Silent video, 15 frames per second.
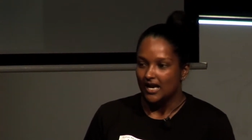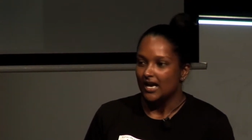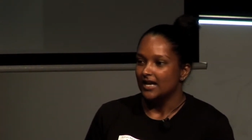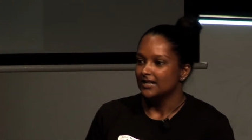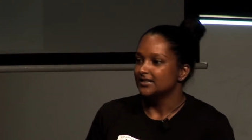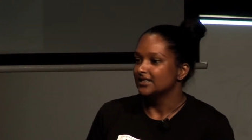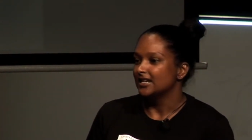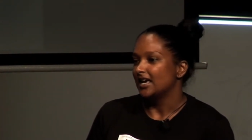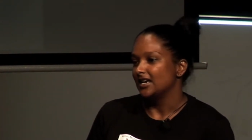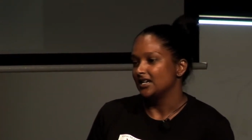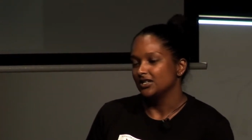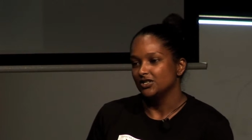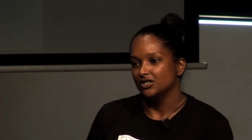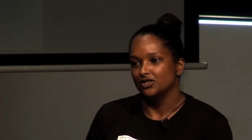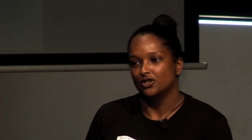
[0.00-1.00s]
And
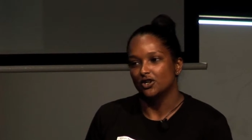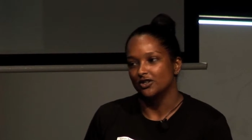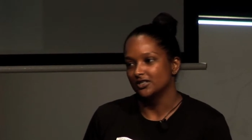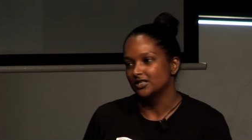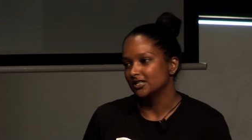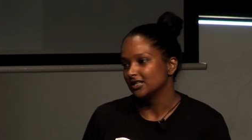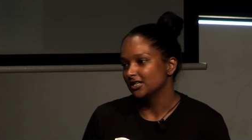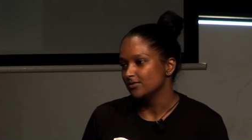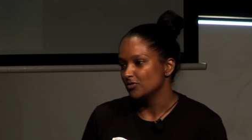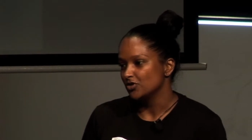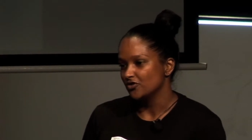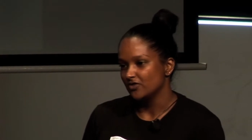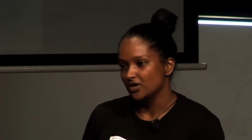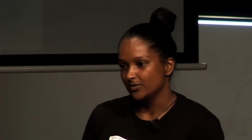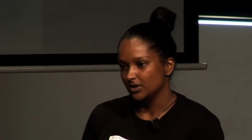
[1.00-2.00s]
today she's constantly
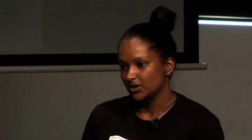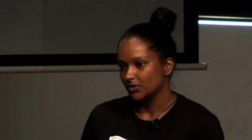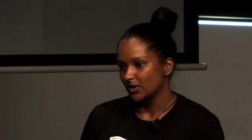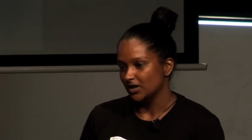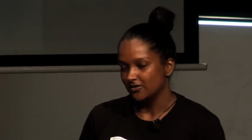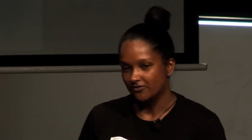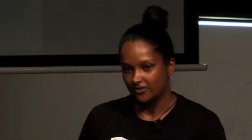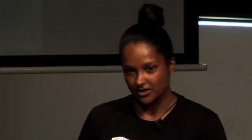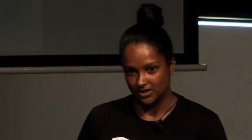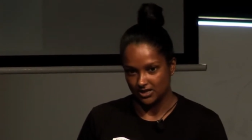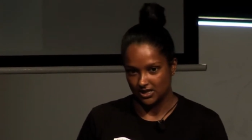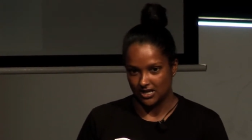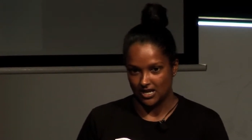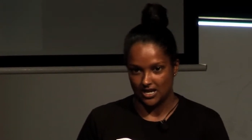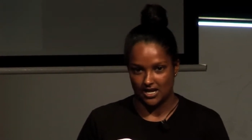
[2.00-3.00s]
moving between
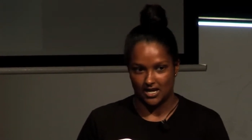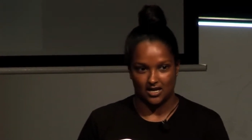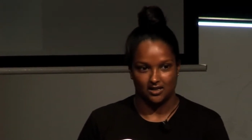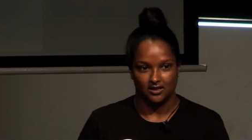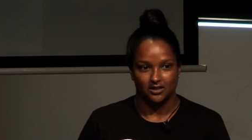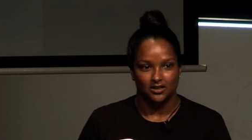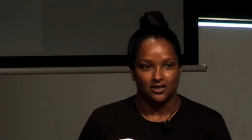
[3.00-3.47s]
foster care,